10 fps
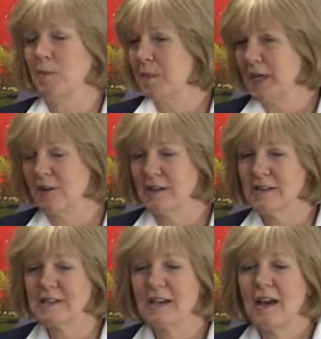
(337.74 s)

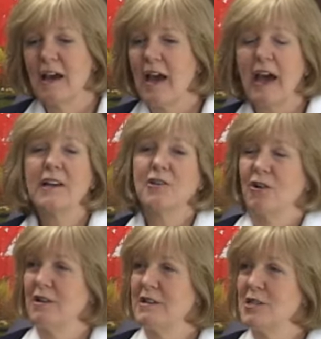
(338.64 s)
parents had
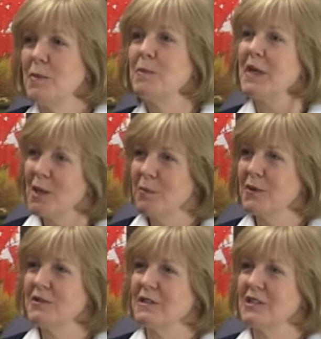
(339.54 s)
gardens. I mean,
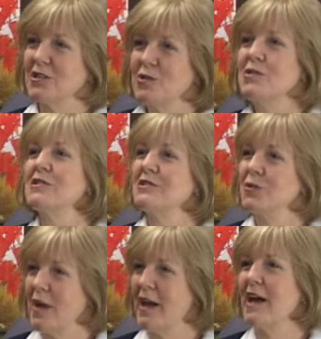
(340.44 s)
people used
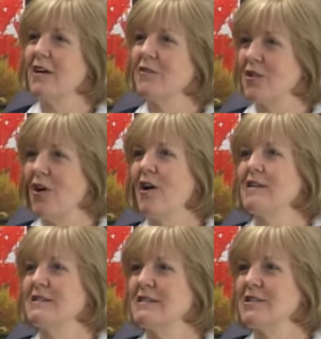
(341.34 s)
to have
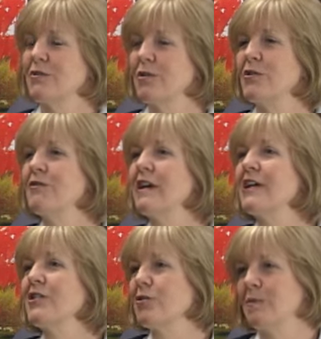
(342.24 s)
gardens on a
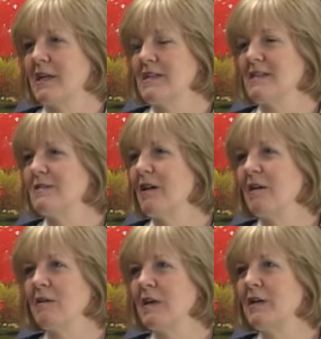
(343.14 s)
regular basis.
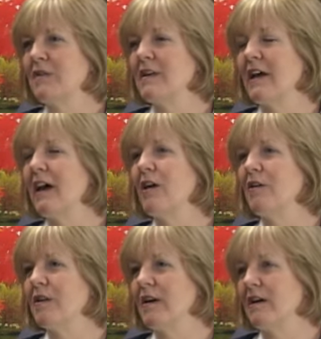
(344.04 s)
Even
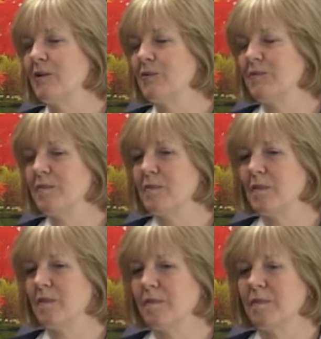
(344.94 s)
now,
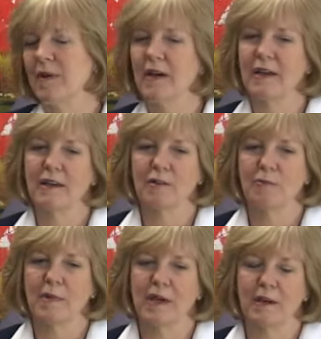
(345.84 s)
my
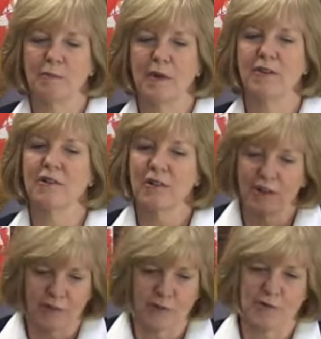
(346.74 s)

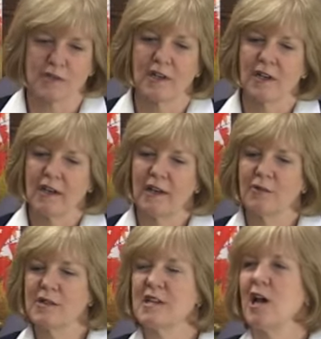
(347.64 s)
mother-in-law, who's in a
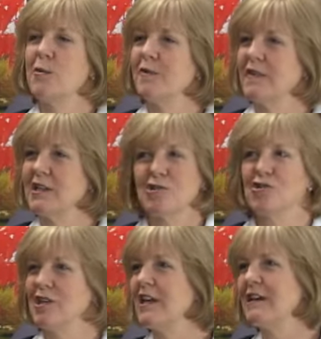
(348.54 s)
retirement village,
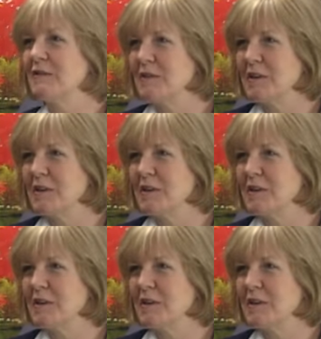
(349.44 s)
she